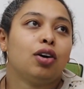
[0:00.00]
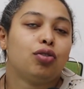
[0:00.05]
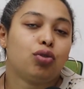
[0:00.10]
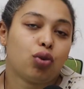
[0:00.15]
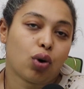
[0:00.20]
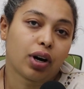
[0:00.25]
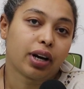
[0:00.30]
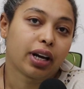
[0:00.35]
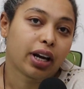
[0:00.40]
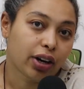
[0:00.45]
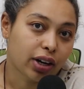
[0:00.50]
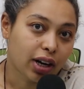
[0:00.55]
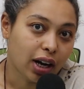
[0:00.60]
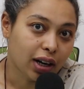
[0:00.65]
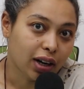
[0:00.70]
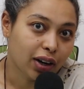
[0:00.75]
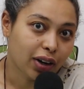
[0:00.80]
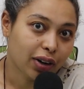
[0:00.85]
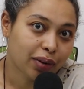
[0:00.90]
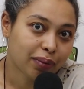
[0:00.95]
for hair
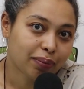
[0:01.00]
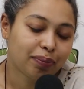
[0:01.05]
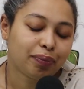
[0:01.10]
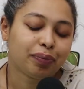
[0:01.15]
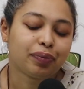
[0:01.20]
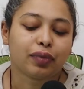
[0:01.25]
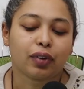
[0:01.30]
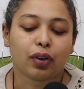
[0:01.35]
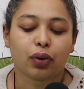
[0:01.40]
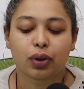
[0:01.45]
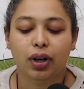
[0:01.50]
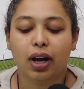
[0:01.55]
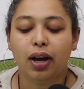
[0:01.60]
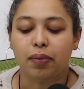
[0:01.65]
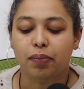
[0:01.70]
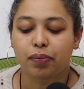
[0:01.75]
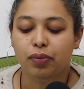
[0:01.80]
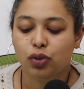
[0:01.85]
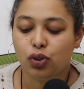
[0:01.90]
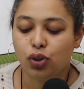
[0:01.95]
color.
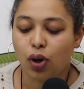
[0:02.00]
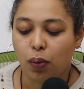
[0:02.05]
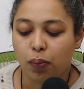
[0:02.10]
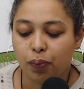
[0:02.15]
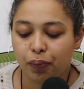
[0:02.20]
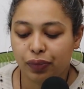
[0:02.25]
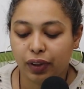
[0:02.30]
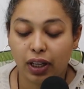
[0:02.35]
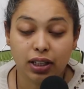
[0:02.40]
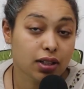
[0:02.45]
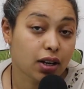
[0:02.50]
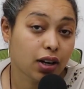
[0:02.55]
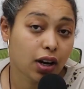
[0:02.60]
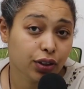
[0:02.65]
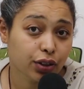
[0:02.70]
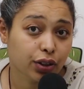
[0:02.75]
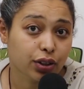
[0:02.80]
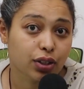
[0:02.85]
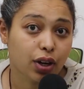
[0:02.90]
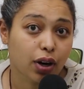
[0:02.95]
Okay, so that's
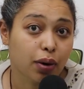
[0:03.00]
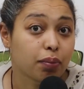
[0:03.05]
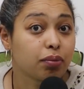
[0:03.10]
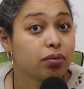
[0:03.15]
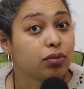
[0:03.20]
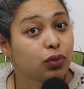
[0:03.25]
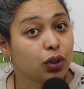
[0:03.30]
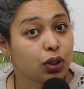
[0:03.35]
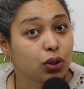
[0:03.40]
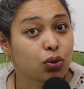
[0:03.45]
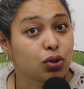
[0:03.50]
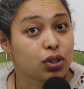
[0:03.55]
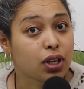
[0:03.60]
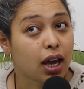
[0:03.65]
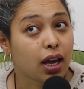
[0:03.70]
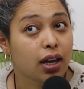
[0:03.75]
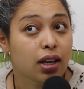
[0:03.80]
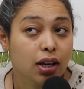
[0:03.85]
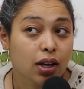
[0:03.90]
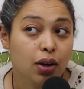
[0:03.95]
another term. When you
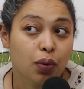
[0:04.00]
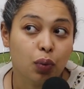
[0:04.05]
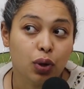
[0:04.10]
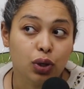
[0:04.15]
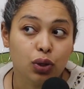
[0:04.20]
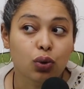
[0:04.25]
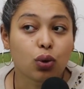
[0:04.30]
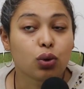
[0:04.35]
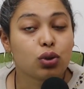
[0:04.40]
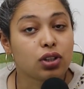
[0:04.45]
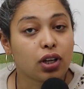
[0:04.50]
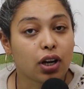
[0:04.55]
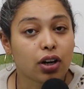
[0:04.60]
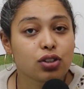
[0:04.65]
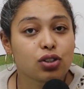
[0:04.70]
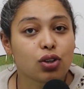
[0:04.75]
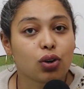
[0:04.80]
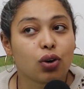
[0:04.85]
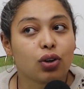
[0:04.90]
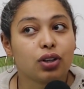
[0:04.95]
go to the
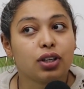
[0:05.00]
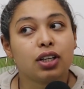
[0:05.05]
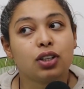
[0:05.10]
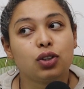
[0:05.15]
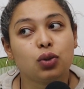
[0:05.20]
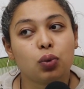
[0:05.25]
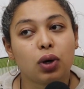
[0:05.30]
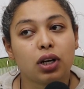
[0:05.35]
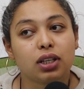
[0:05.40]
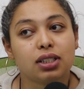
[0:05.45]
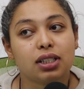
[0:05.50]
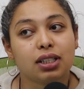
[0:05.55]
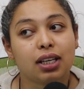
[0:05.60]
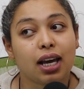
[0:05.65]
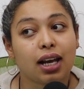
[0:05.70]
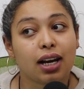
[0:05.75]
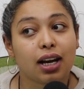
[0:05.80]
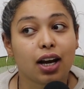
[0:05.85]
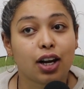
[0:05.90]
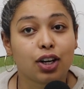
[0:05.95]
hair salon and you want to
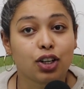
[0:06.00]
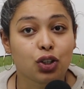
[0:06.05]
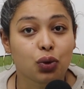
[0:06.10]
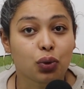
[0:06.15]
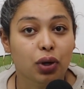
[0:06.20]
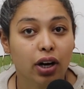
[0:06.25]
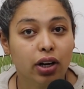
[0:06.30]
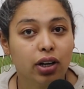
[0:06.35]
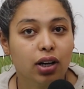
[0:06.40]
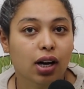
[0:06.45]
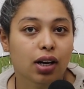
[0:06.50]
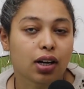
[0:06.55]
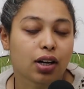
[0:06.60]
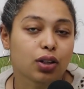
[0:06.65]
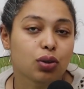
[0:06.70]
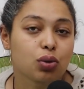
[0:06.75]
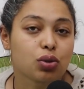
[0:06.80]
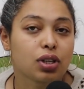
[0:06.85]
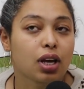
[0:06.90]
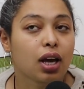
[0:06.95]
get a new hair color,
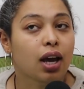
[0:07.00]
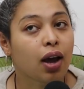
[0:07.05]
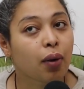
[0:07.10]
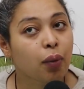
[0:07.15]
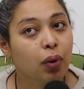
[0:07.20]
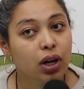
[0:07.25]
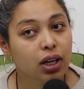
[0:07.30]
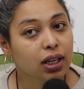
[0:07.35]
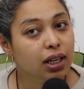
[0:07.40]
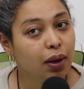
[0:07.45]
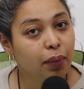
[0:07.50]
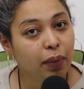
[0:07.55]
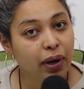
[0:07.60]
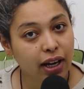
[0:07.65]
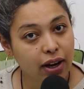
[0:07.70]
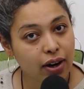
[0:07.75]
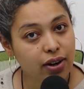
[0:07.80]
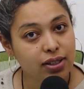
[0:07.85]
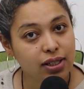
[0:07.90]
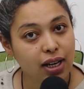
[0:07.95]
you say, I want to get my
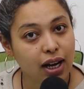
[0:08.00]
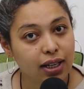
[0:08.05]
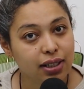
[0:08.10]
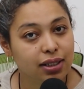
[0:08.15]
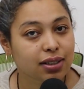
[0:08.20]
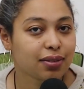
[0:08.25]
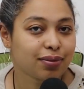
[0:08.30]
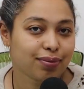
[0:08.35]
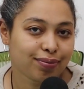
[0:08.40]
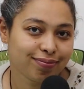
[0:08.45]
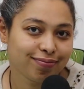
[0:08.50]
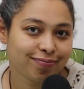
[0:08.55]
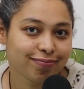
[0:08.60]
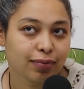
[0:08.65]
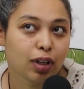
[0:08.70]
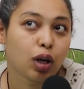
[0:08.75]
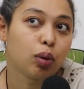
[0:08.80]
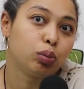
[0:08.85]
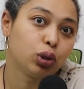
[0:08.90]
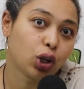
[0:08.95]
hair dyed
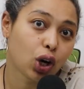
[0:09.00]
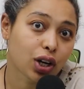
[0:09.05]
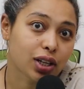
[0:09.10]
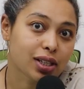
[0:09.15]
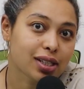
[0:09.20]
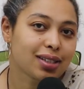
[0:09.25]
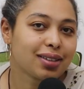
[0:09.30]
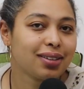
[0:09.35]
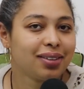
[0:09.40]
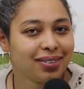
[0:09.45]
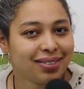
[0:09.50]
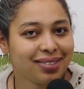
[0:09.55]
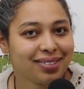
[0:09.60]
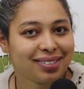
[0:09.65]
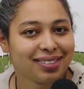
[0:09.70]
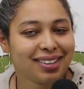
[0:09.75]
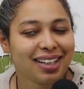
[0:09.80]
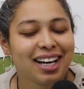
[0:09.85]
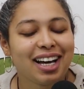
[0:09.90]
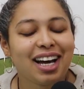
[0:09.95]
blonde.
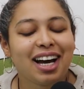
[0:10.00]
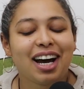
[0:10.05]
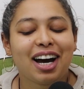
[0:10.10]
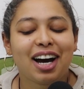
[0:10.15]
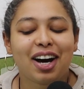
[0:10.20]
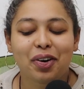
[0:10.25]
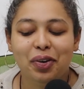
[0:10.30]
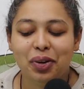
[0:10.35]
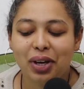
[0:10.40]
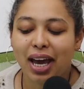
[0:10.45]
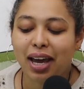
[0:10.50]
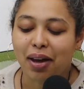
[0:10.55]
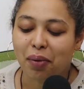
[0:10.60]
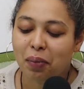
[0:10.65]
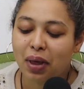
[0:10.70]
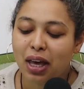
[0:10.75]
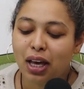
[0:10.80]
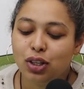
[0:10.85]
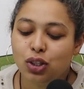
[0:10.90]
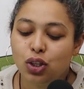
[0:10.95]
Okay,
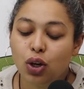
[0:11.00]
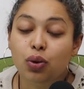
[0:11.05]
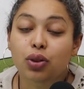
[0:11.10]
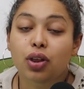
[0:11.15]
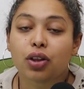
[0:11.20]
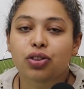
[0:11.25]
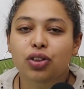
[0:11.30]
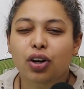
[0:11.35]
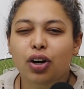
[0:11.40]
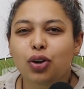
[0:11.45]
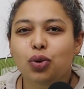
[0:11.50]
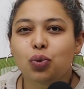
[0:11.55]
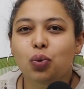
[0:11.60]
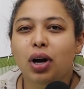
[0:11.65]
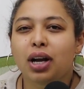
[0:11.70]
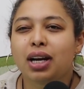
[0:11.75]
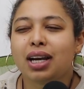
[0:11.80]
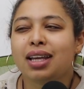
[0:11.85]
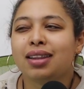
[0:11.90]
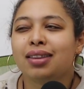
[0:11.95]
so the third
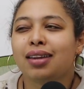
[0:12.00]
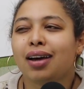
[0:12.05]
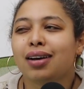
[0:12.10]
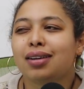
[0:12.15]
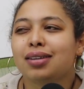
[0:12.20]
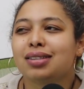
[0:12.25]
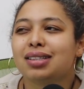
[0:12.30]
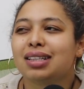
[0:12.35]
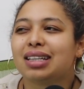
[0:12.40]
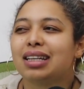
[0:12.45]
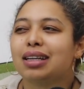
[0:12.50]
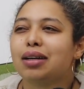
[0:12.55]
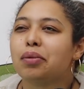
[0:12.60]
one, and that is